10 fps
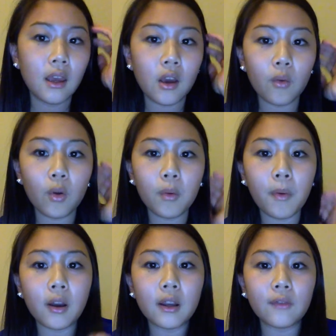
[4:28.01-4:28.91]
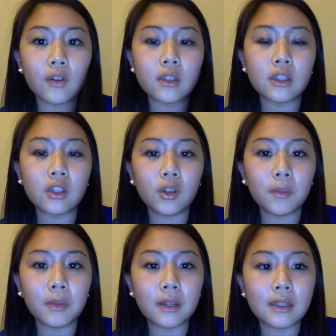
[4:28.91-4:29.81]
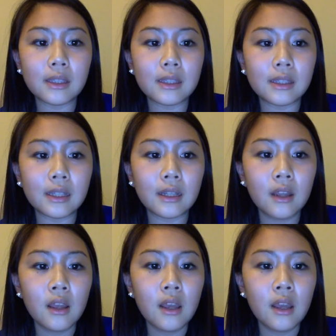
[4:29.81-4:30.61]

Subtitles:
a robotic versus human assisted,